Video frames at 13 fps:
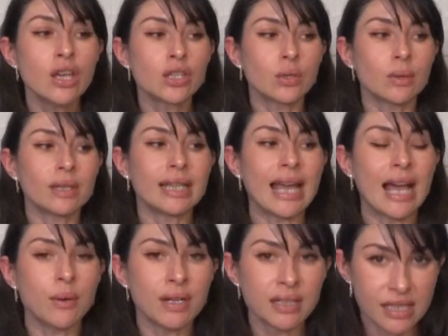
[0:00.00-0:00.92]
You're
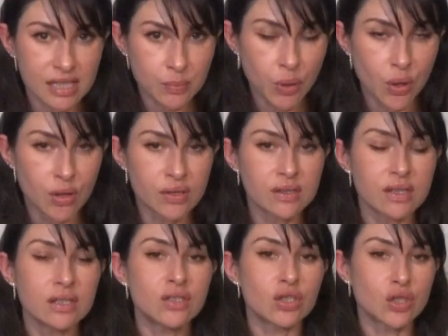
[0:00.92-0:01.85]
allowing this
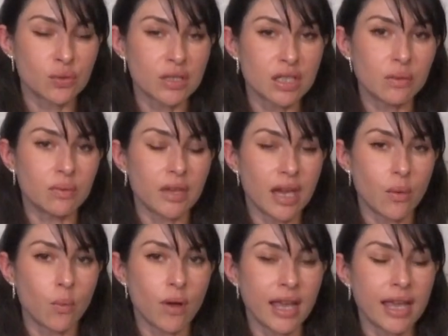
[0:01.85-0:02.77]
person to treat you
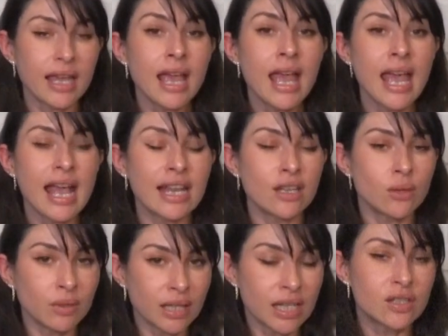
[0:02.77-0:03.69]
that way, and
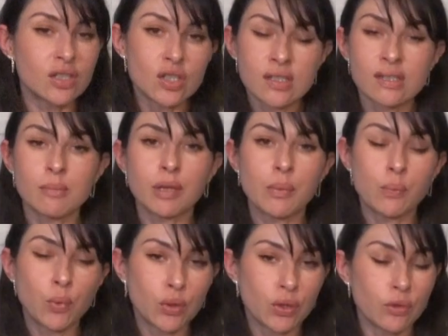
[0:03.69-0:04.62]
you need to just simply
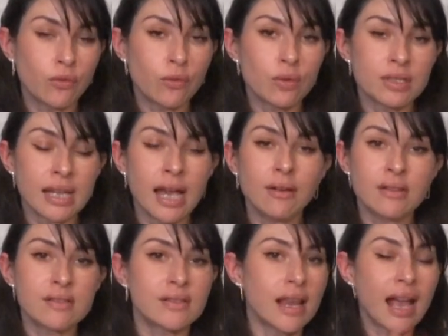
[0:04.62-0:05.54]
put your foot down
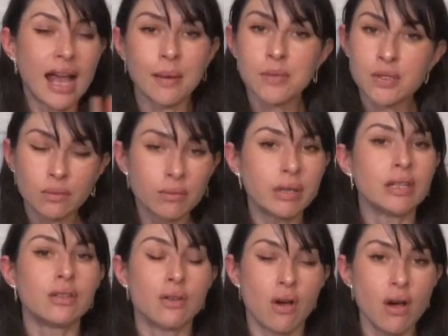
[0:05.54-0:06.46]
and say,
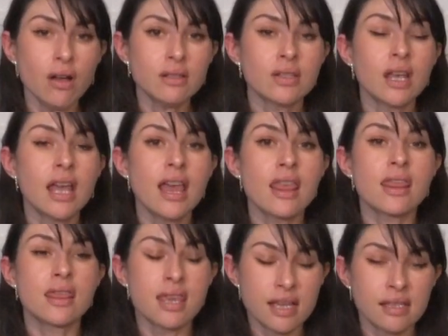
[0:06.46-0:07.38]
absolutely not.
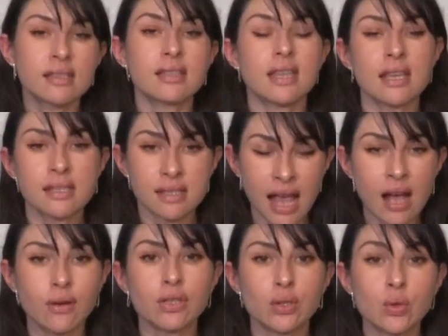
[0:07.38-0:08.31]
This is
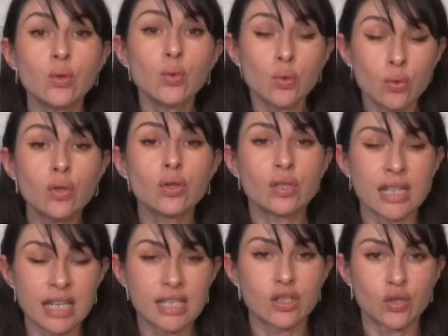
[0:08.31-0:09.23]
how you
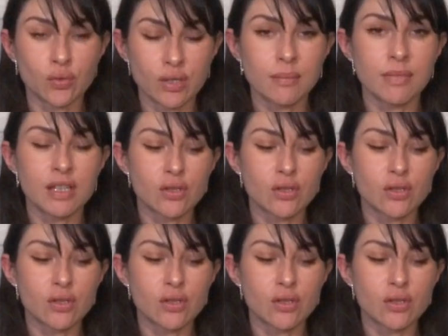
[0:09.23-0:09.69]
need to treat me.